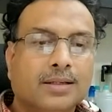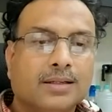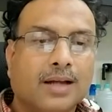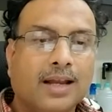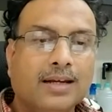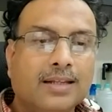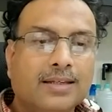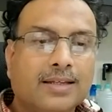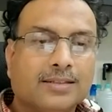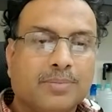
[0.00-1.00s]

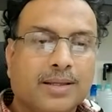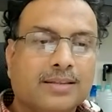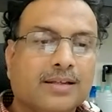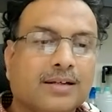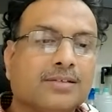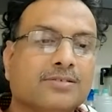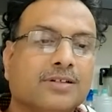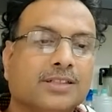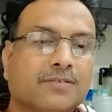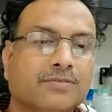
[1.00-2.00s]
Kindly explain the
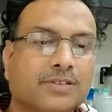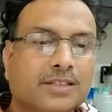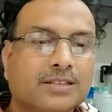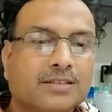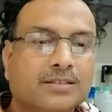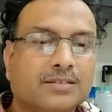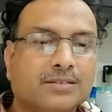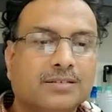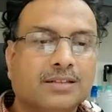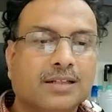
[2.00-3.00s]
construction of
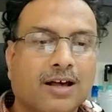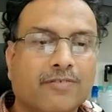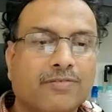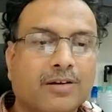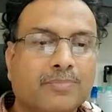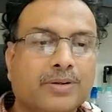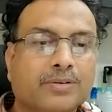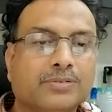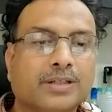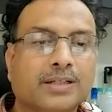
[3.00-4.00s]
genes in RFLP
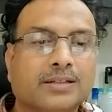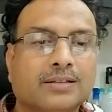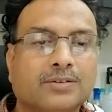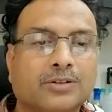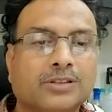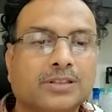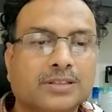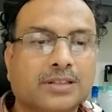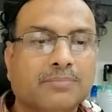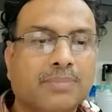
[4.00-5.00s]
using
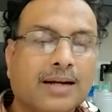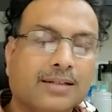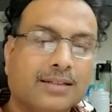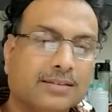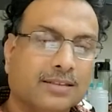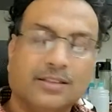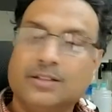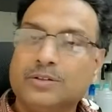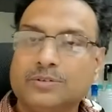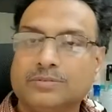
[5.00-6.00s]
questions in practice
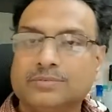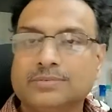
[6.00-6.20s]
session 2.